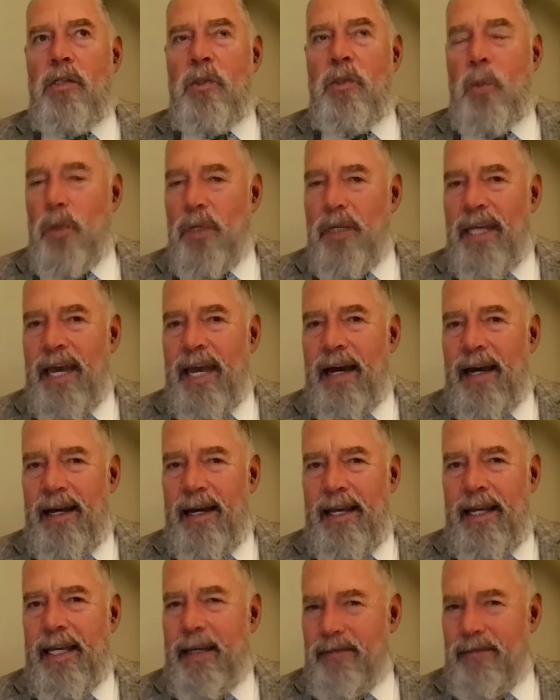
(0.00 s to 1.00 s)
So yeah,
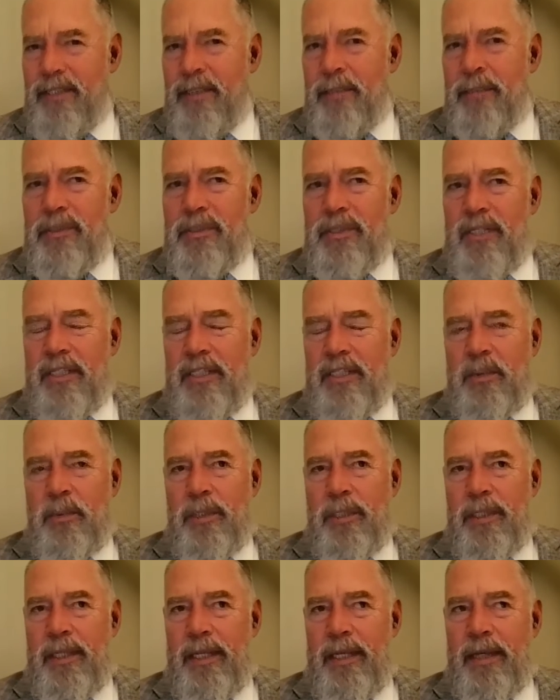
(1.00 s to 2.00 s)
it gives them a sense
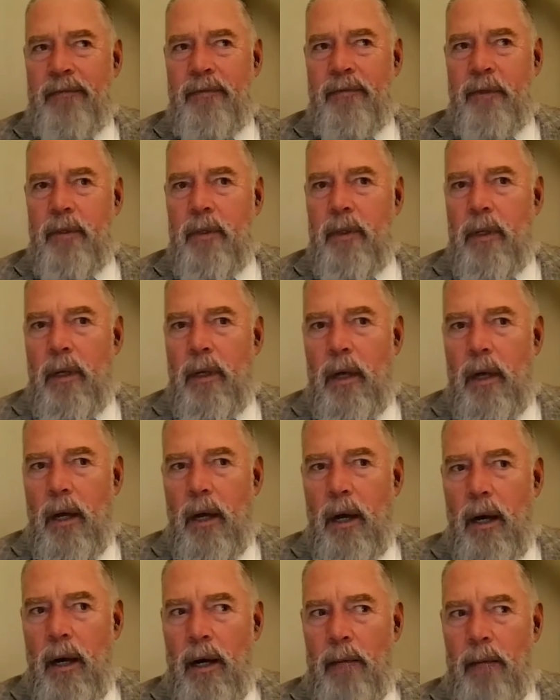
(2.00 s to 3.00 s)
of relief.
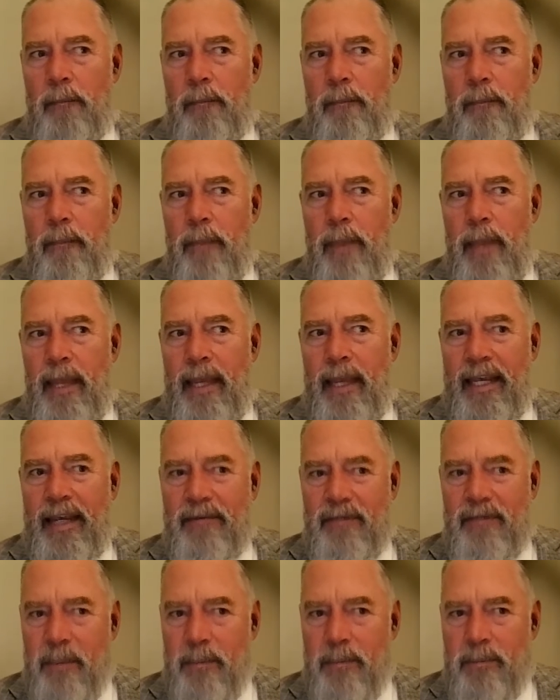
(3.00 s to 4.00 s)
It
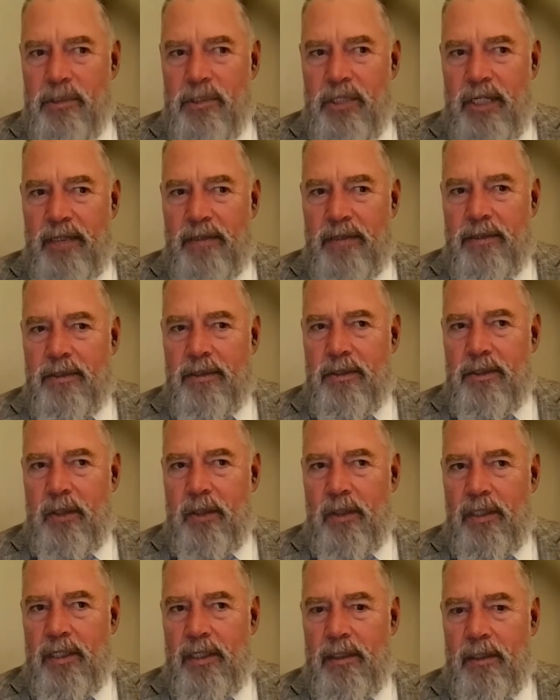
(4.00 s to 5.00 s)
gives them the chance to
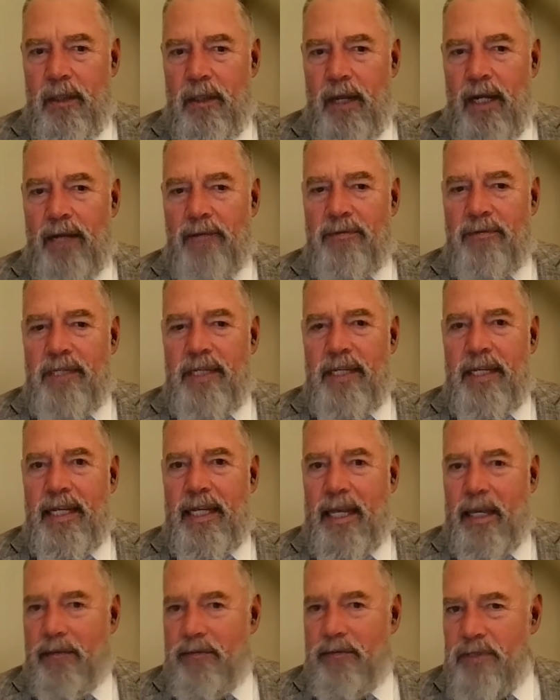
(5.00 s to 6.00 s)
start their lives.
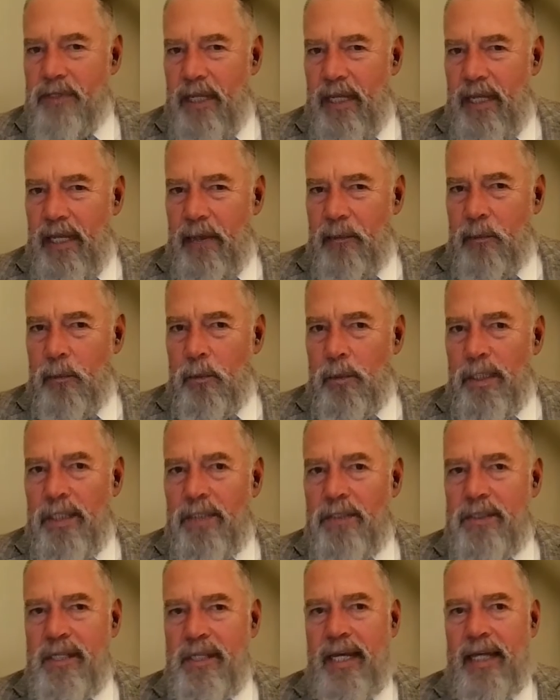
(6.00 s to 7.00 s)
It gives a
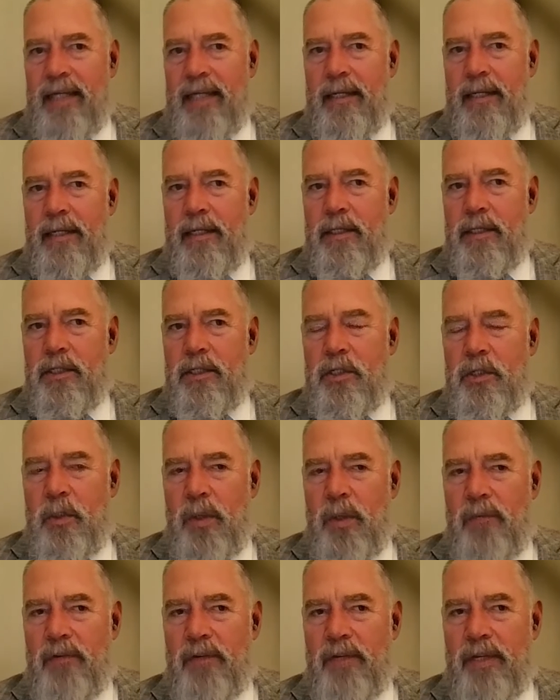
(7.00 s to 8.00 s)
reset
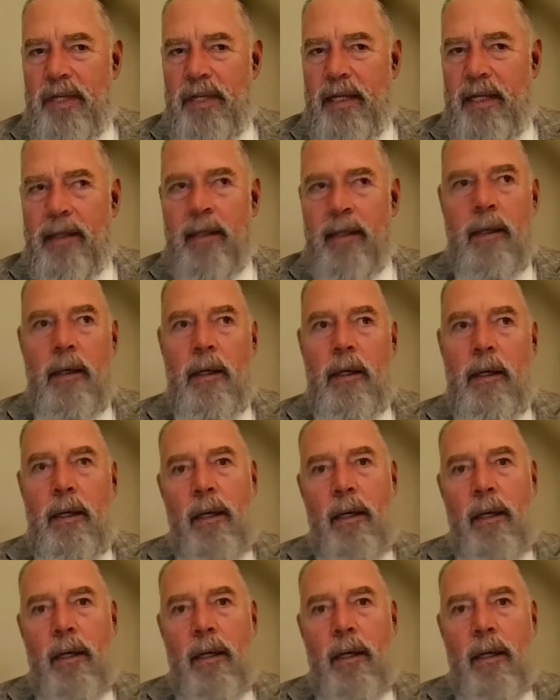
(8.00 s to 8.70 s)
to everything.